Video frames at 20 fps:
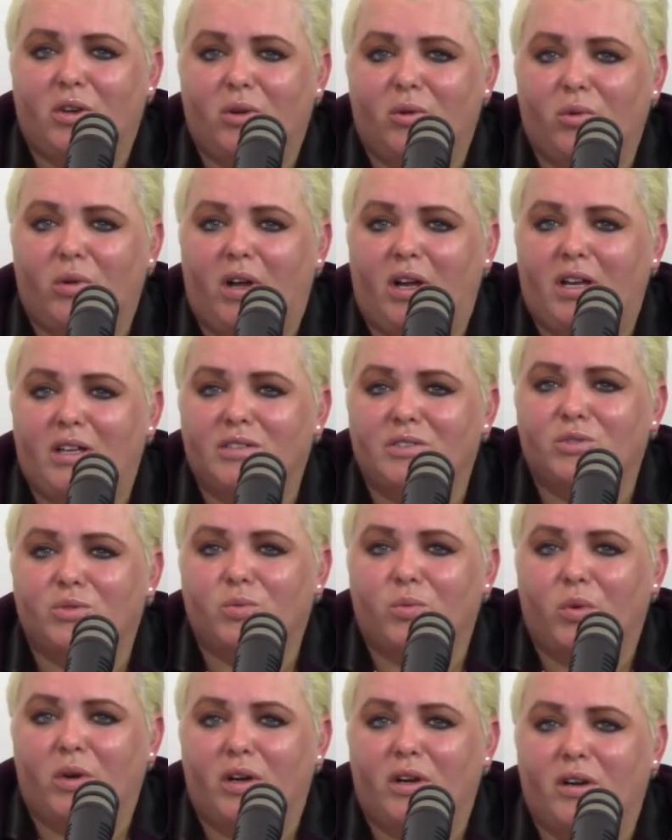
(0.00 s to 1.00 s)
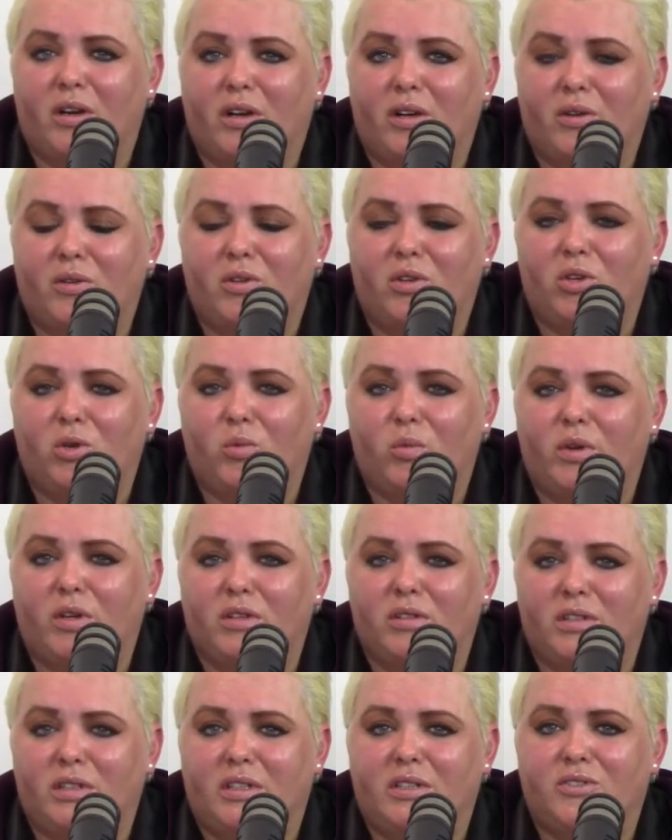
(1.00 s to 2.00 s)
arise where uh, you
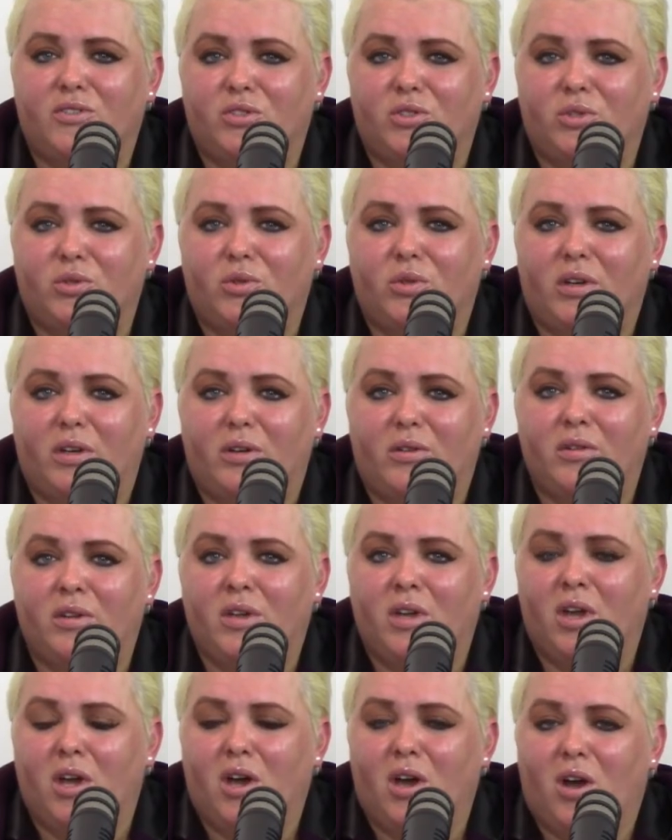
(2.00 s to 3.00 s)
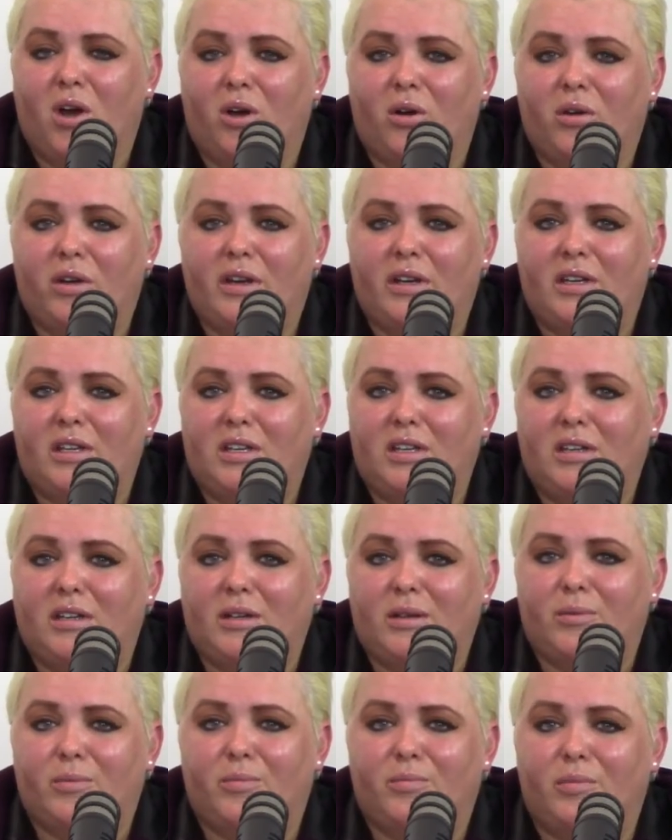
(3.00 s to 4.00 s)
will need to uh, already
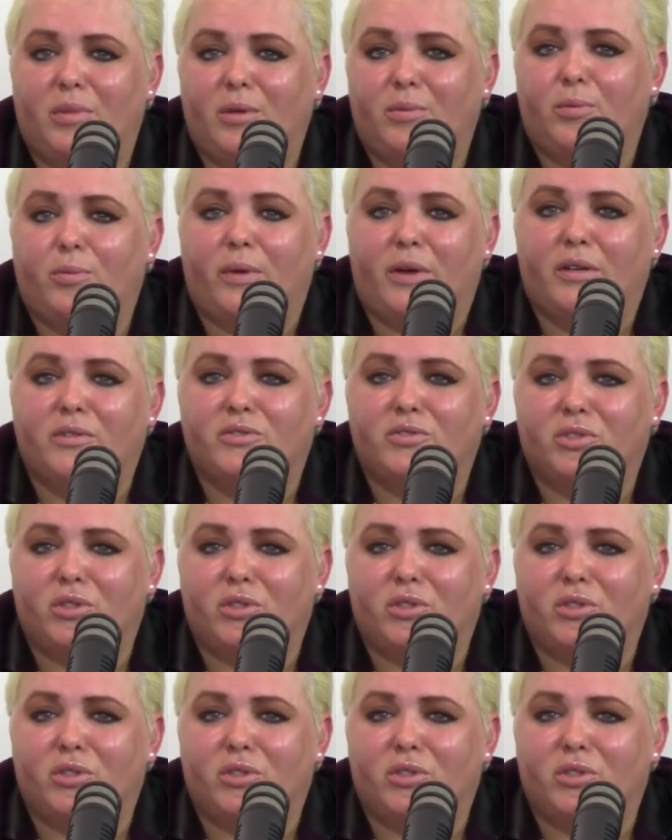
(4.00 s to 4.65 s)
uh, be prepared.